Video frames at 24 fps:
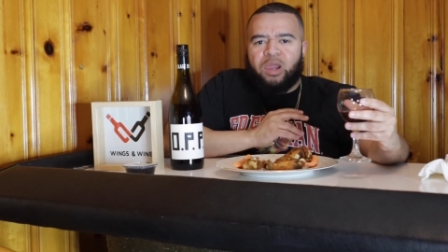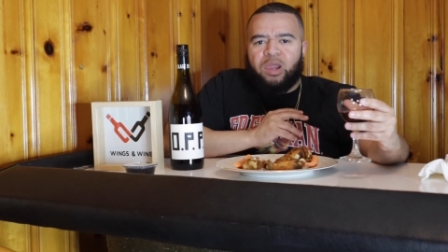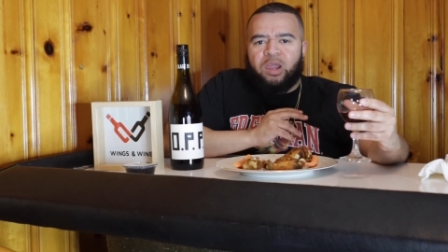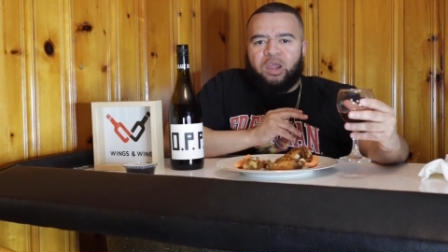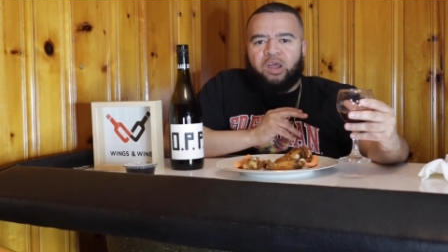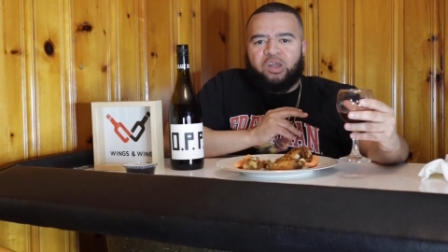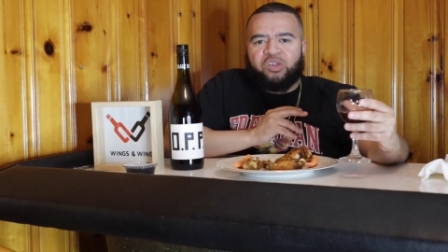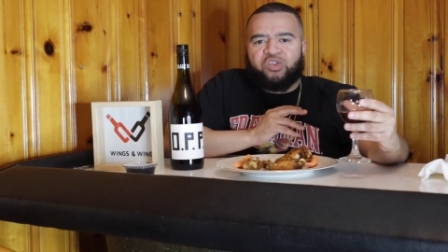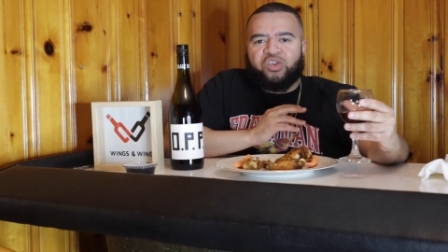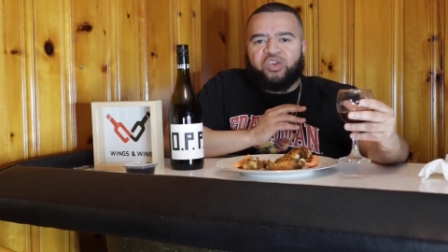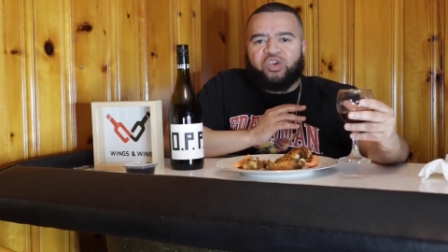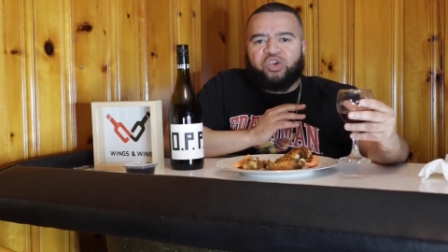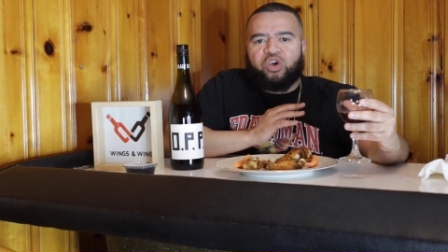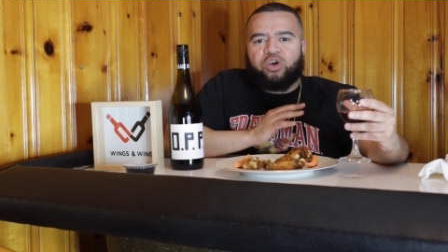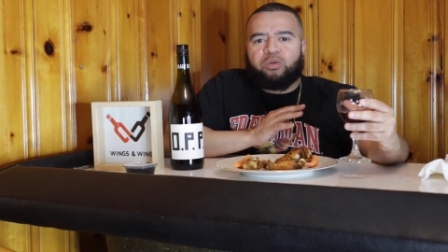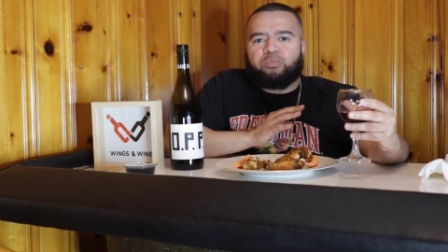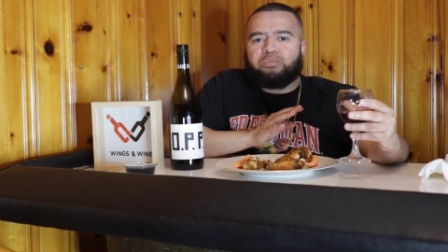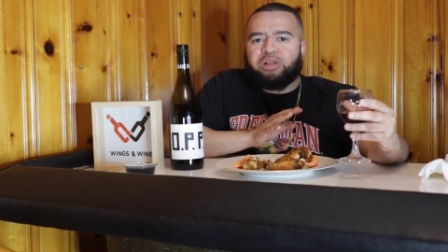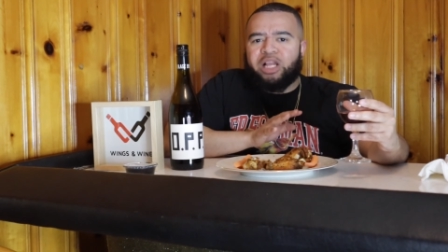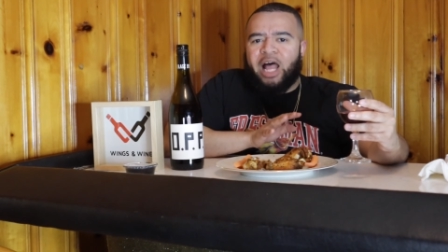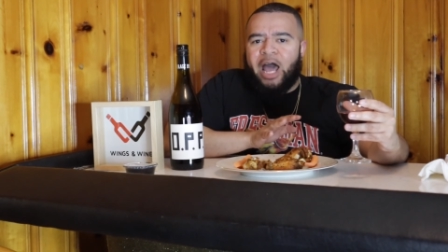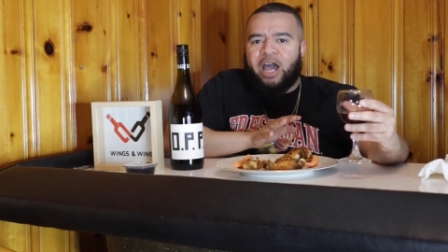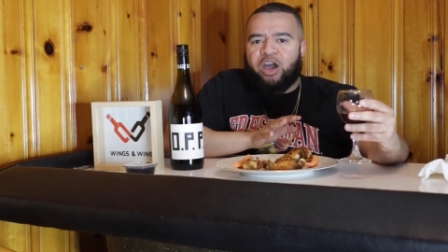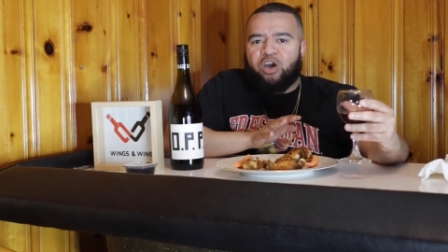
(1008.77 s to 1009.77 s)
It's a
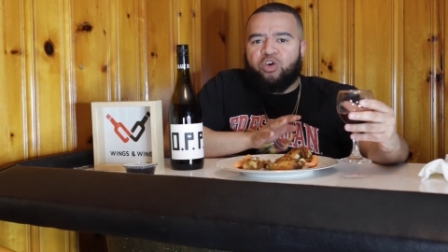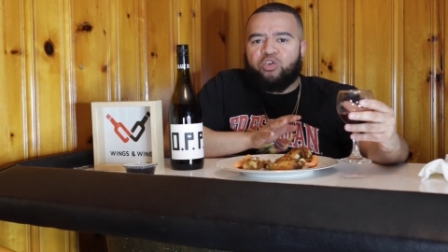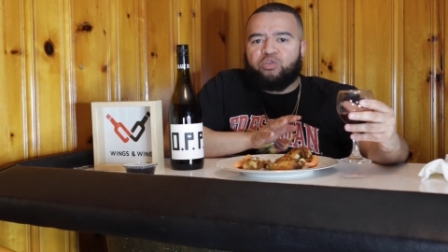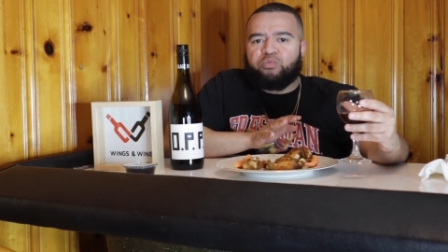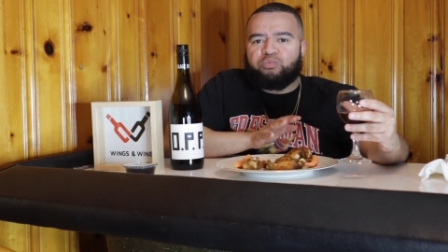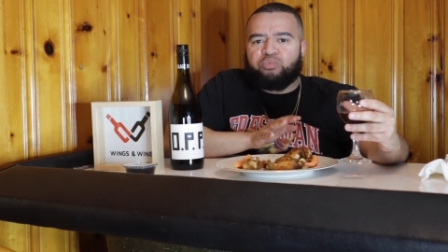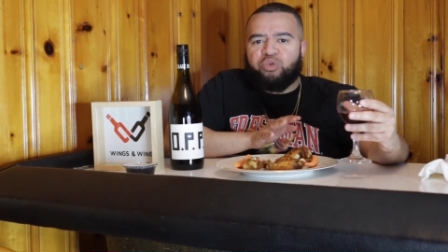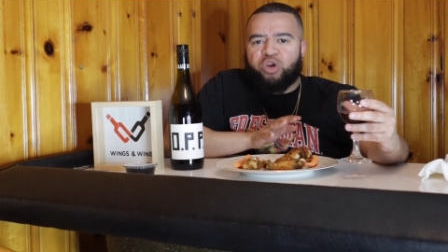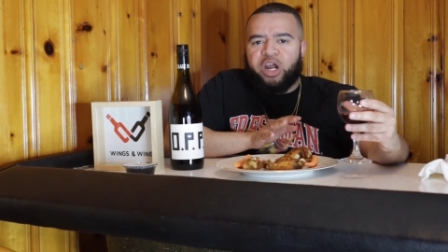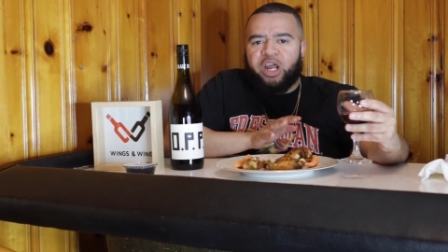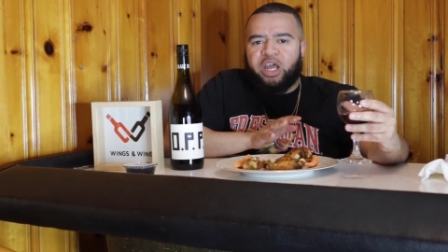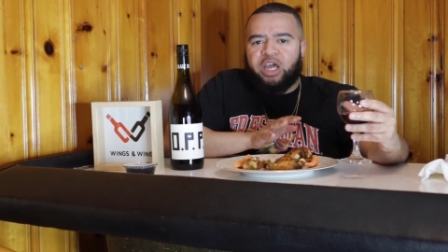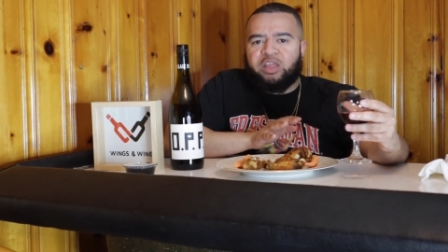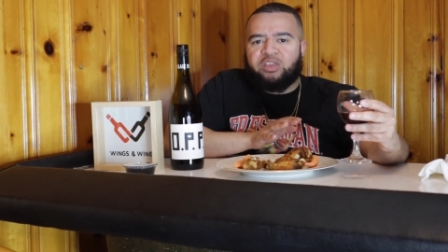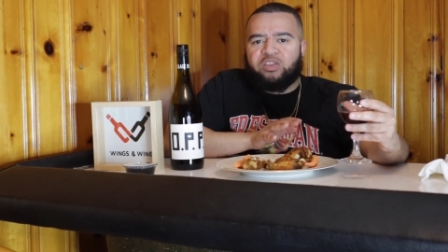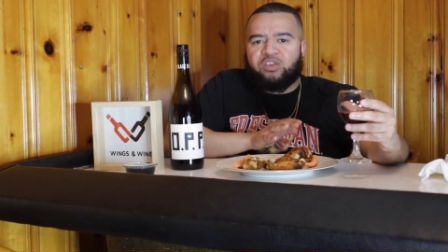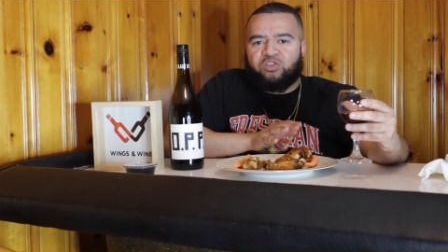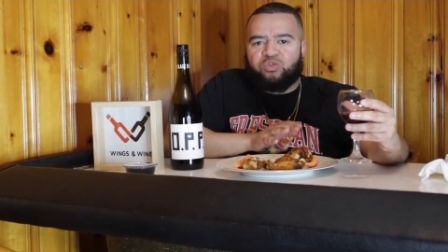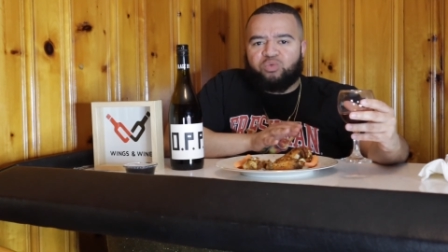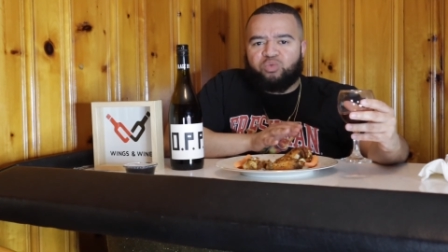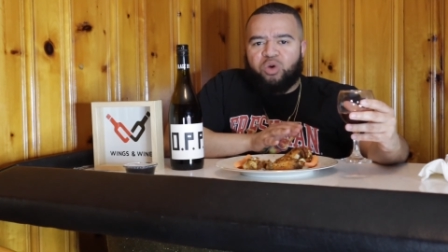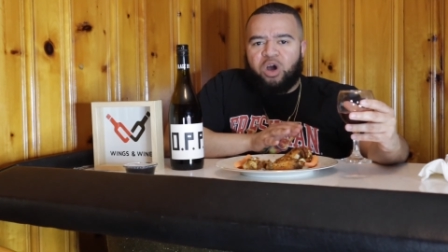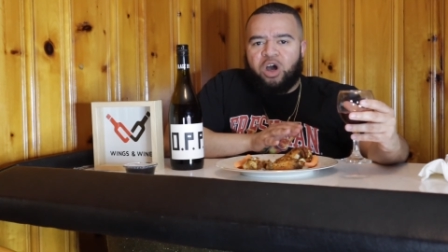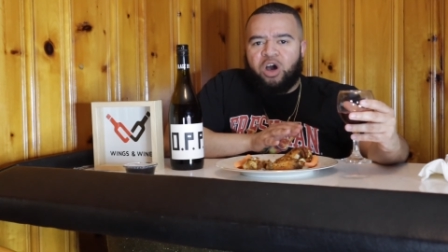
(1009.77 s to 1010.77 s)
good black-owned brand
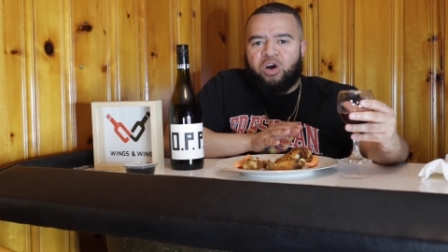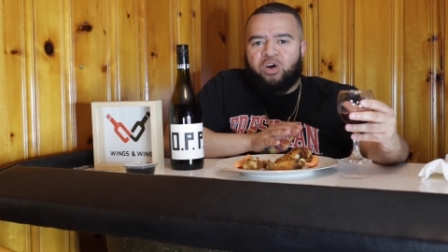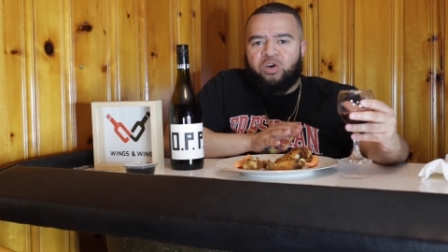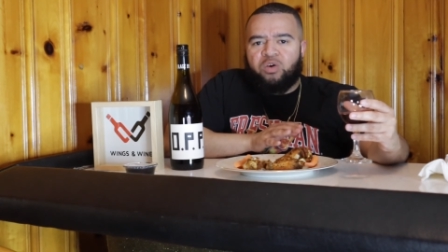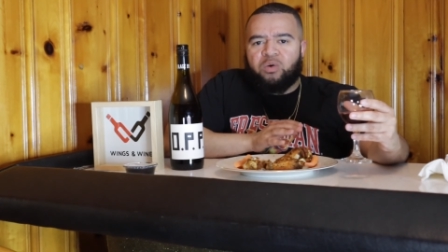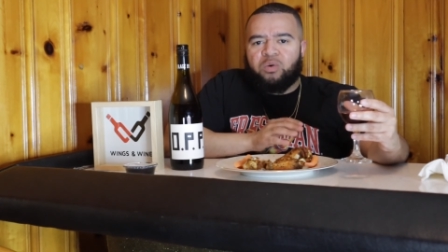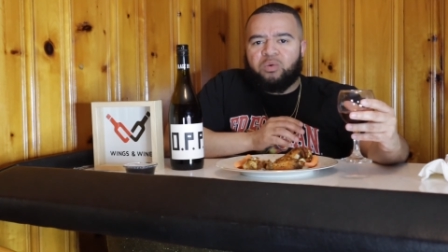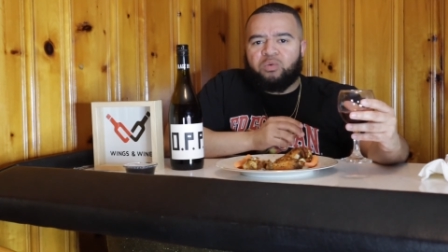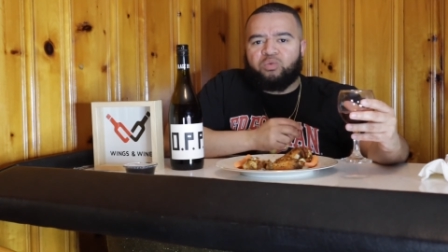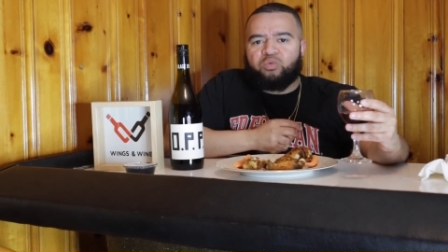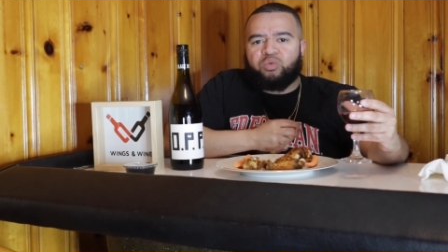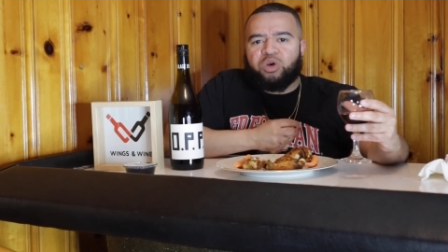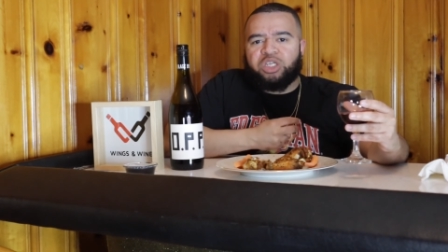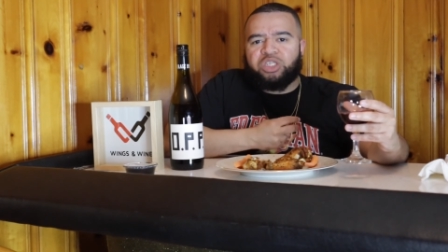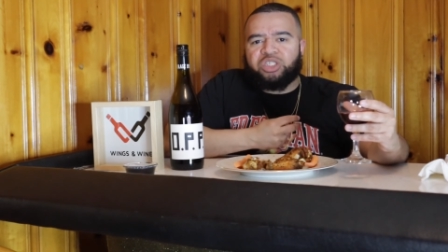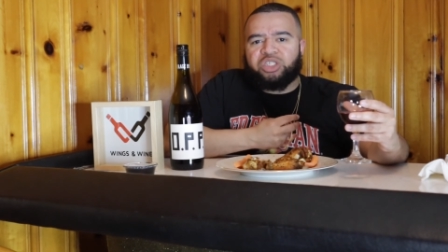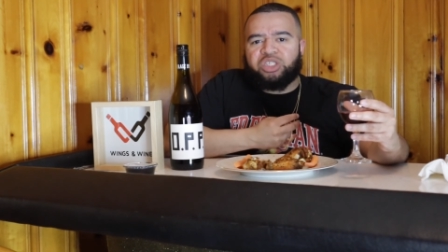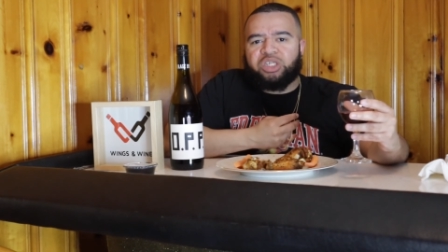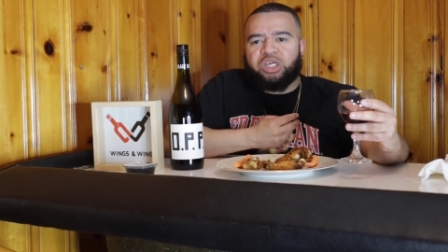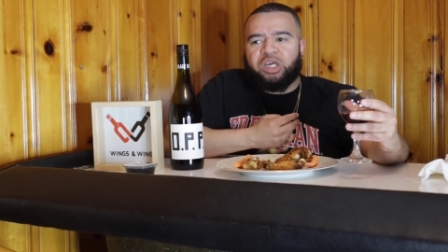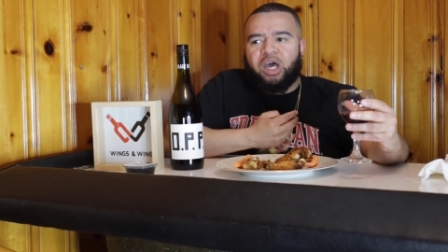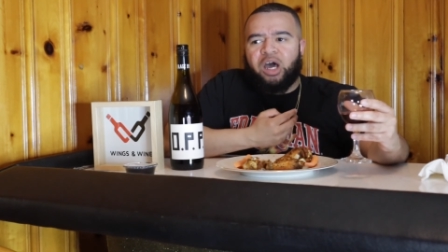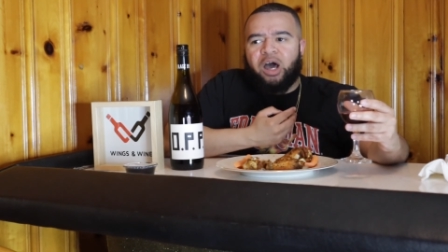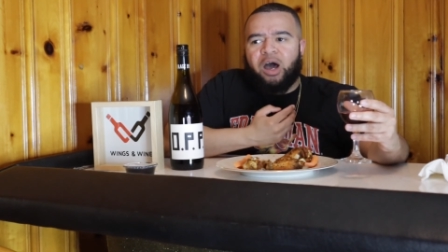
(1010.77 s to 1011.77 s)
as well,
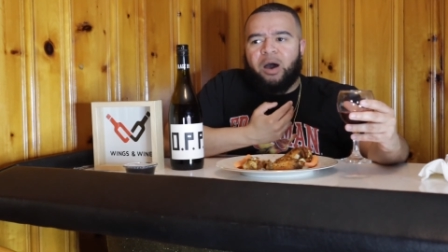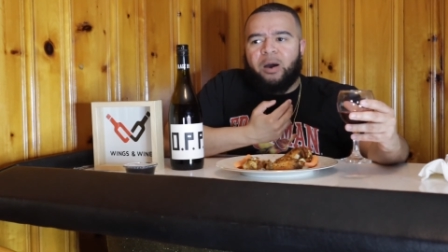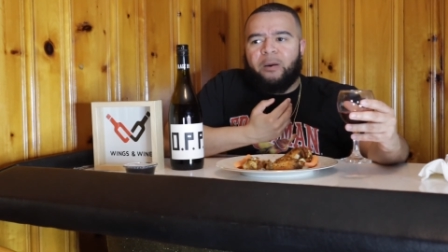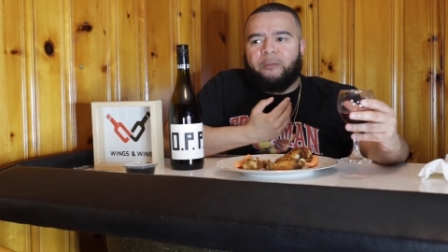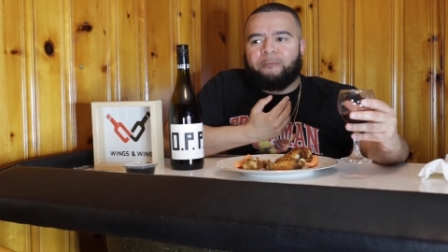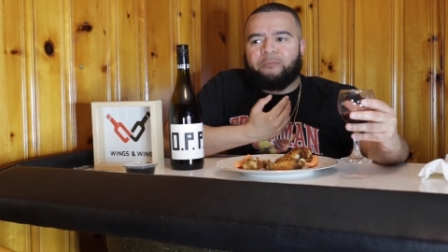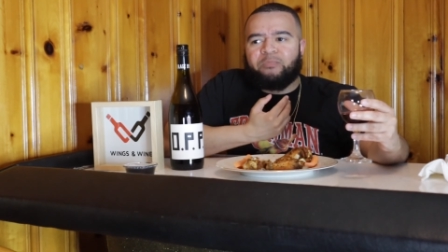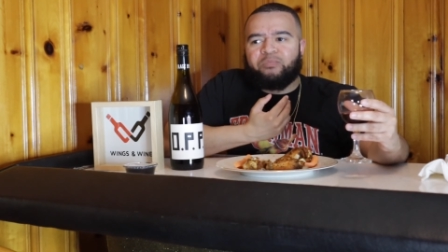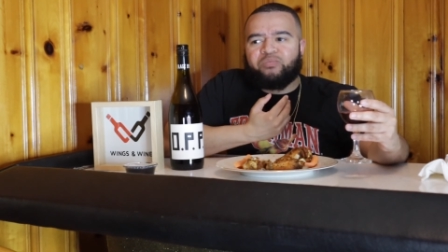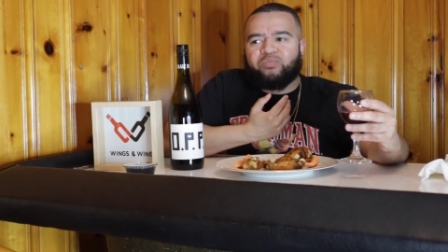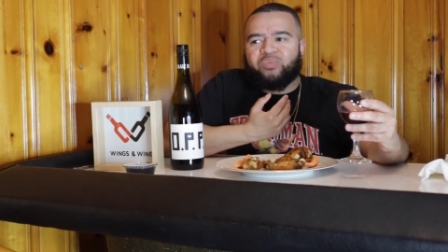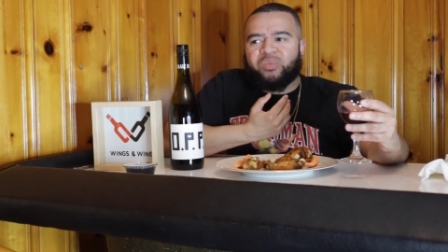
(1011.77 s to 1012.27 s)
which, I